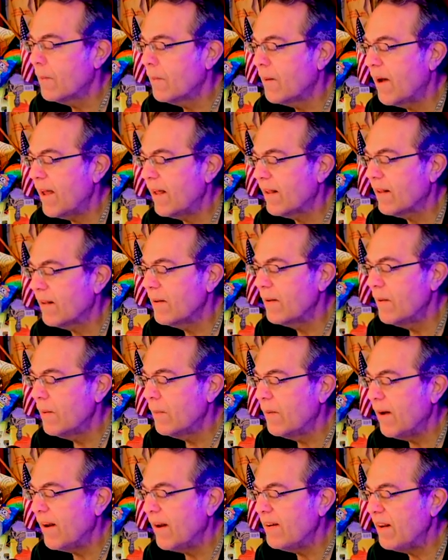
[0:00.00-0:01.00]
While
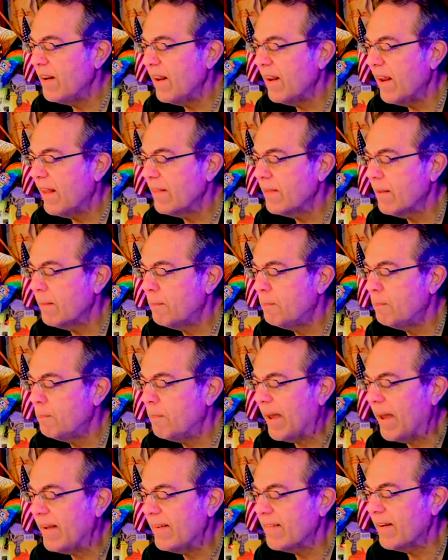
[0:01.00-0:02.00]
waiting at the
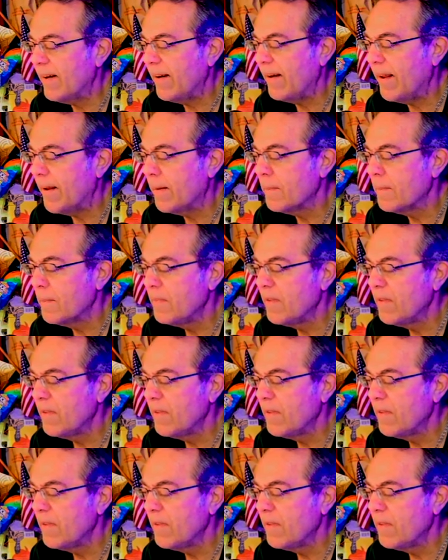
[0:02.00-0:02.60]
baggage claim,